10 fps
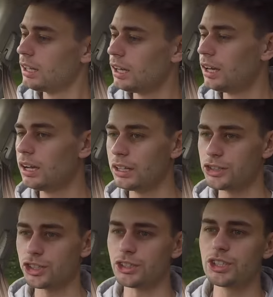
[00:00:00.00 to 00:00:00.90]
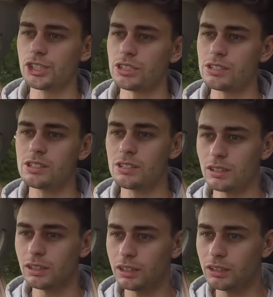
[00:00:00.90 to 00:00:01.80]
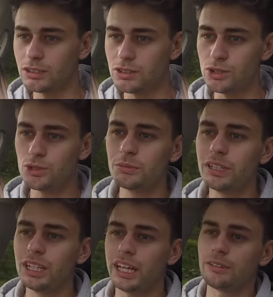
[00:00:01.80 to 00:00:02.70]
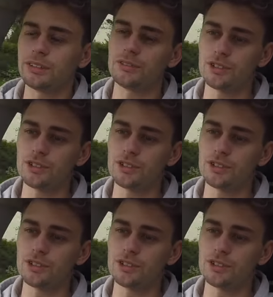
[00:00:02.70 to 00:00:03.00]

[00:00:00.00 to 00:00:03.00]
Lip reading: at junctions. You can zoom in and out of